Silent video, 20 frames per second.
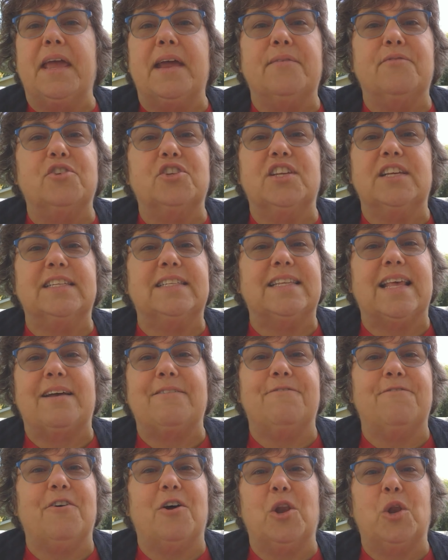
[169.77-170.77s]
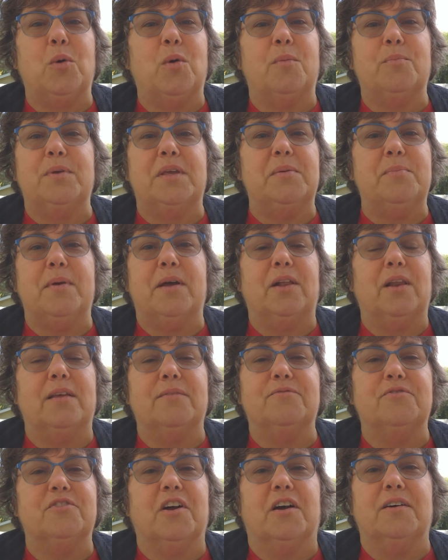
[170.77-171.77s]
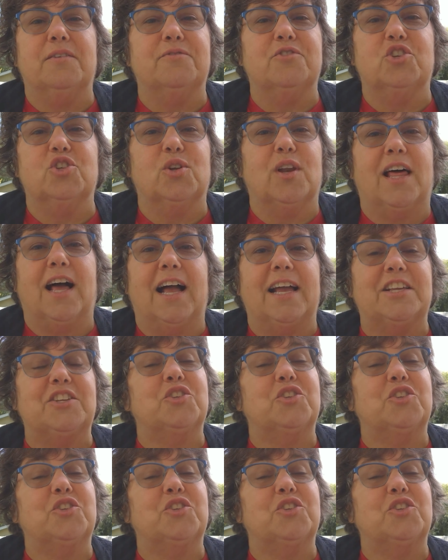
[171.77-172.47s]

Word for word: ever since that follow-up email of, of July.